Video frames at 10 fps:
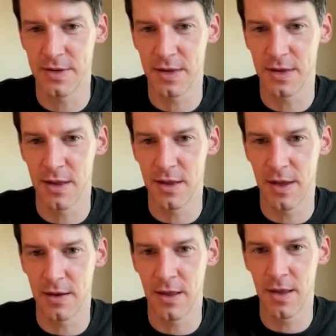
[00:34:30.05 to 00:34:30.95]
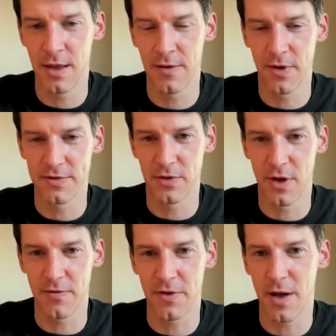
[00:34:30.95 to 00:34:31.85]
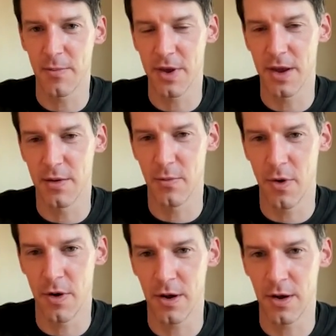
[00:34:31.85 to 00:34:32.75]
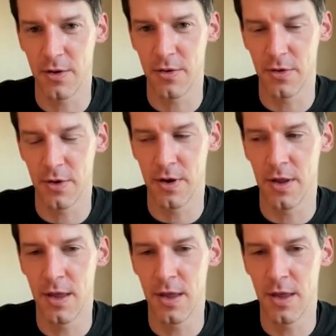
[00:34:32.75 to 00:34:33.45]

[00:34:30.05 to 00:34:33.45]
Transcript: And, and, that involves a lot of complicated work under the hood.